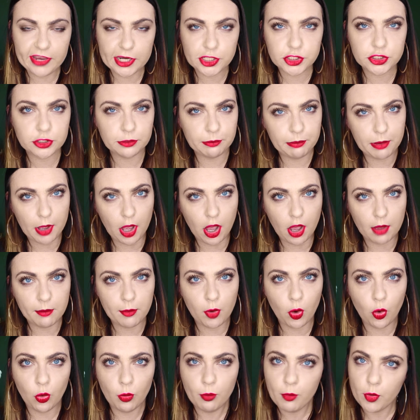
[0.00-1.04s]
facial
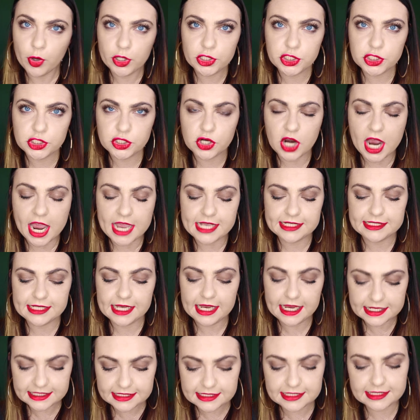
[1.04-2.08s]
balm or
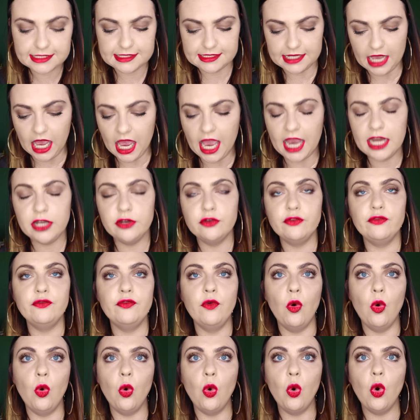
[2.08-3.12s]
moisturizer is designed
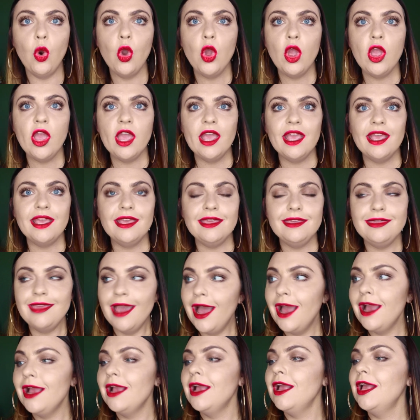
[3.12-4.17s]
for
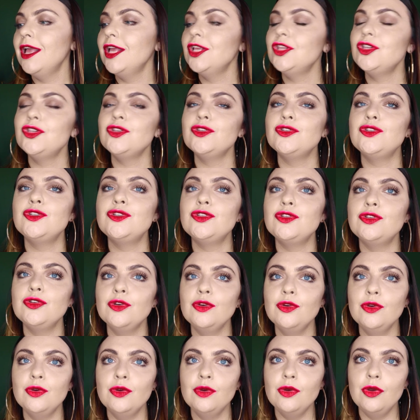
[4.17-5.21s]
young
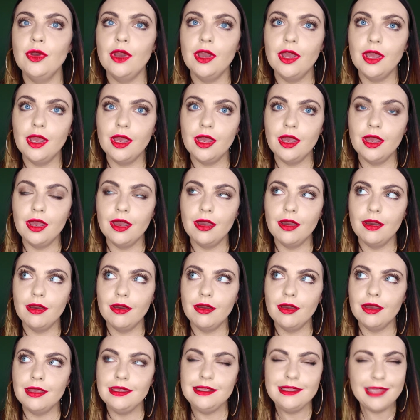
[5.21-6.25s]
to
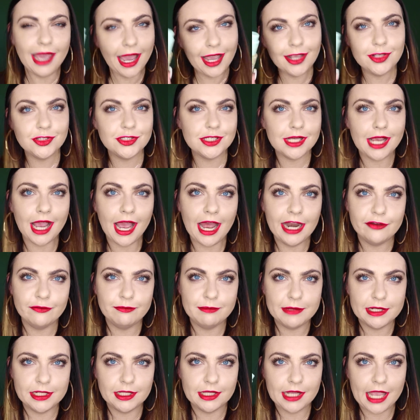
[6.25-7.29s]
young to kind
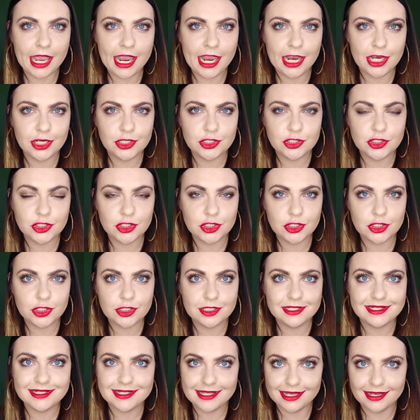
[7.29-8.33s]
of middle-aged
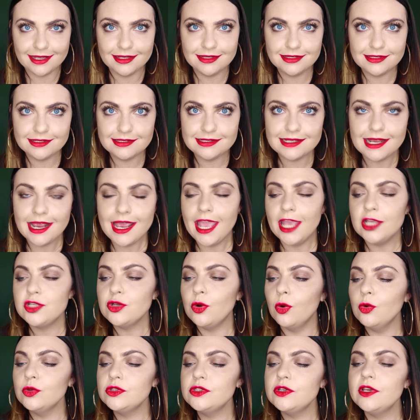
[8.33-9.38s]
skins
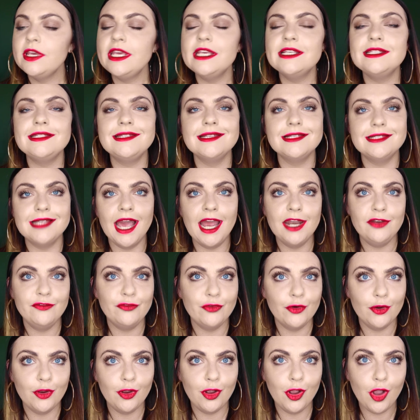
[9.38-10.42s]
it also is
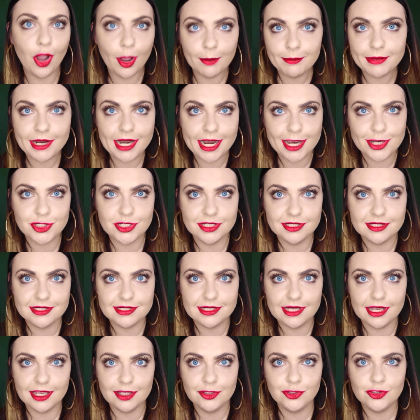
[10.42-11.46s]
designed for a combination
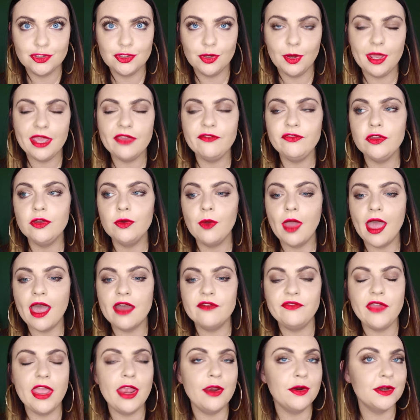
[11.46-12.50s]
skin so if you
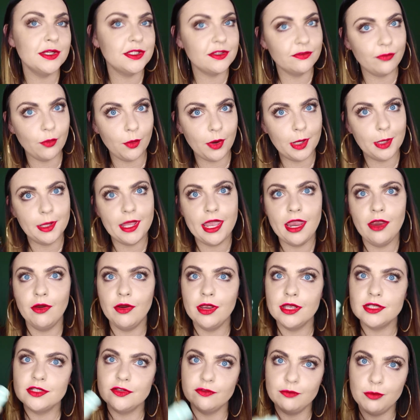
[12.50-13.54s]
have areas of oil
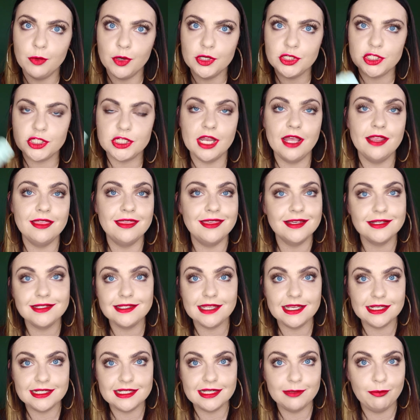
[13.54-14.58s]
areas of moisture
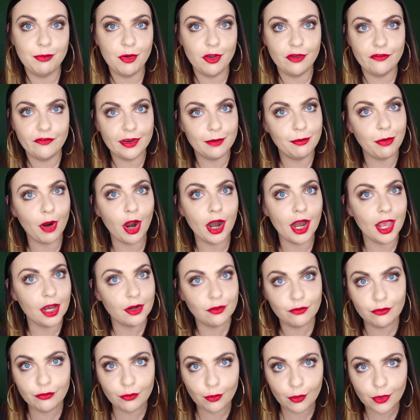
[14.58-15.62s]
this is the perfect
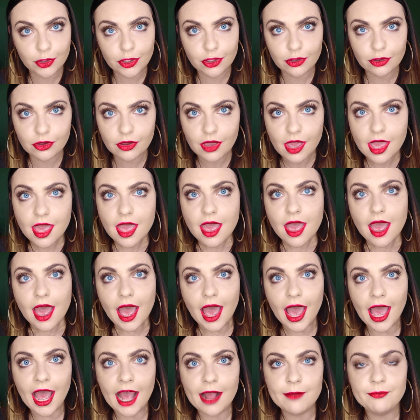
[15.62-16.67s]
product for you
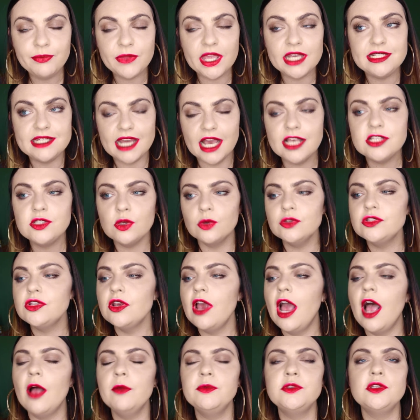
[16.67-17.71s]
um, it does
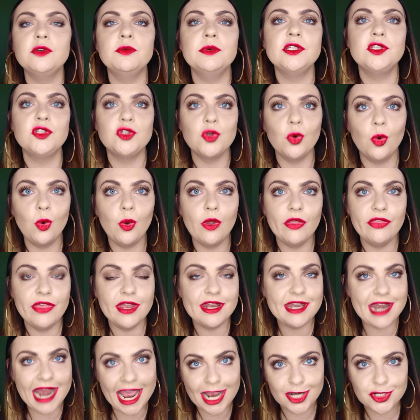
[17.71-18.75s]
also help to restore
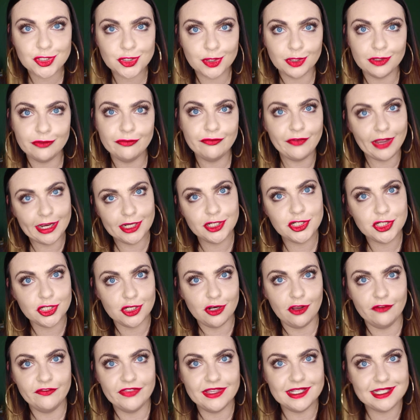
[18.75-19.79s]
the natural
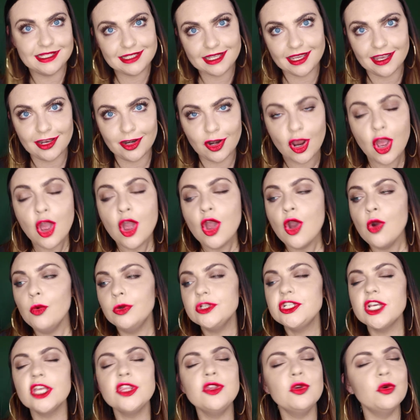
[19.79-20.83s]
function of the skin
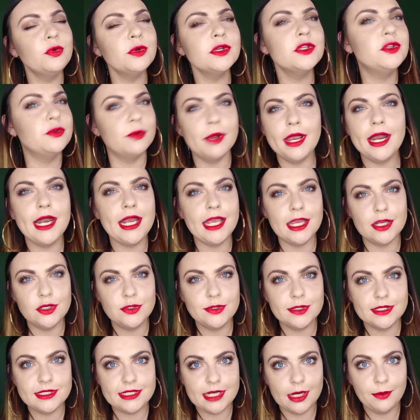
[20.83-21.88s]
which I thought was really
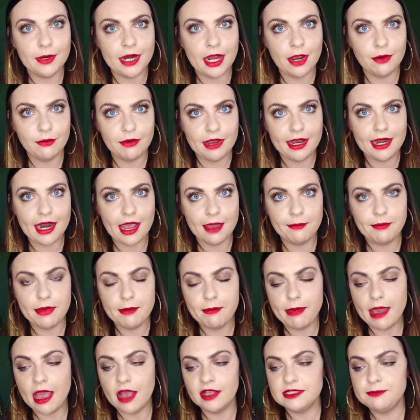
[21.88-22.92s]
interesting when I read up
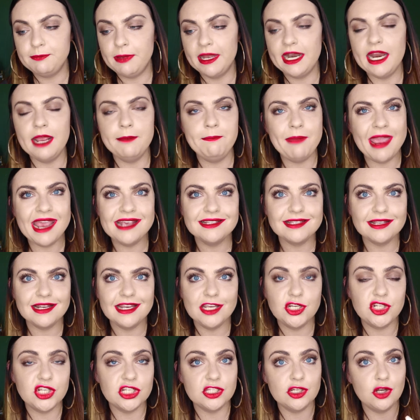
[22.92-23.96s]
about but it
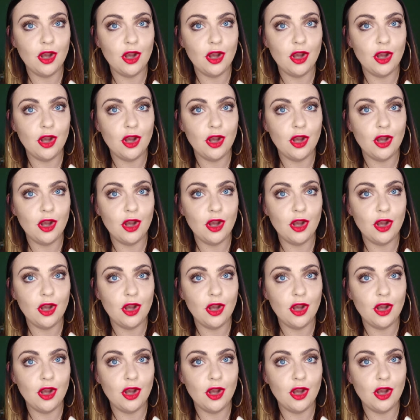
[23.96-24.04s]
basically just